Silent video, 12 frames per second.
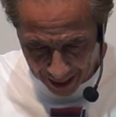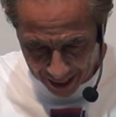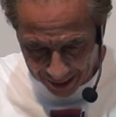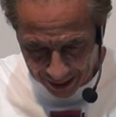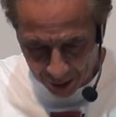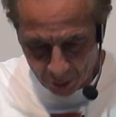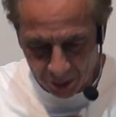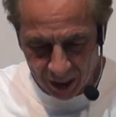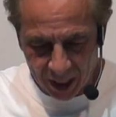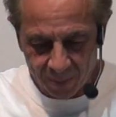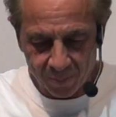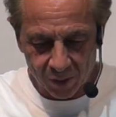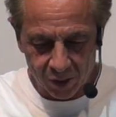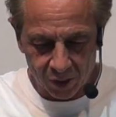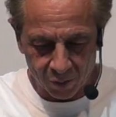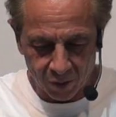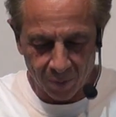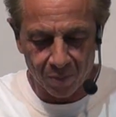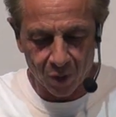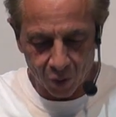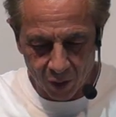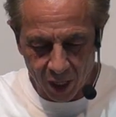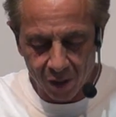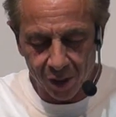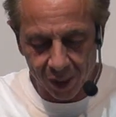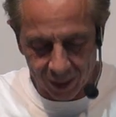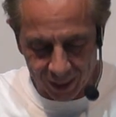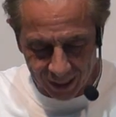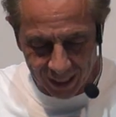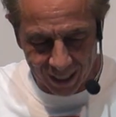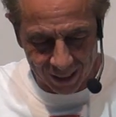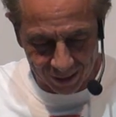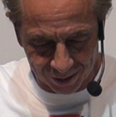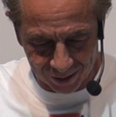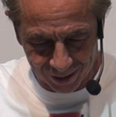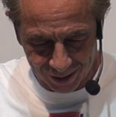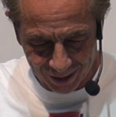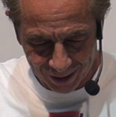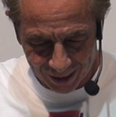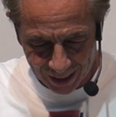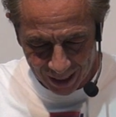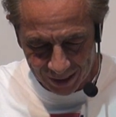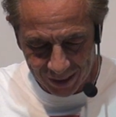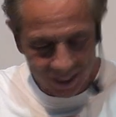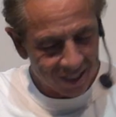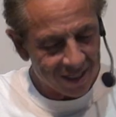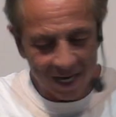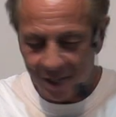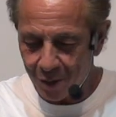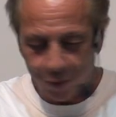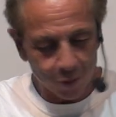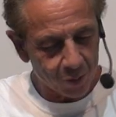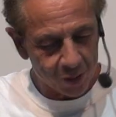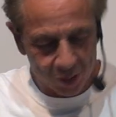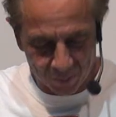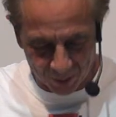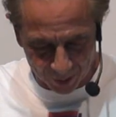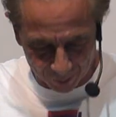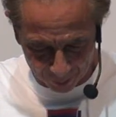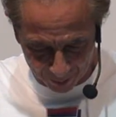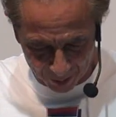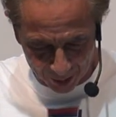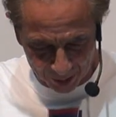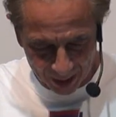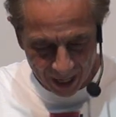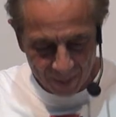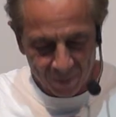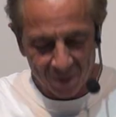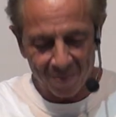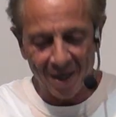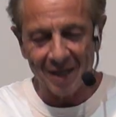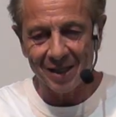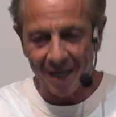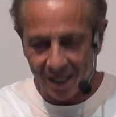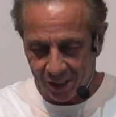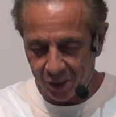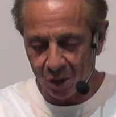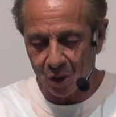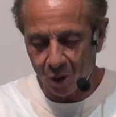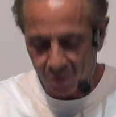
and that you'd keep us with a pure heart, clean hands, and take not your Holy Spirit from us, but maintain us in your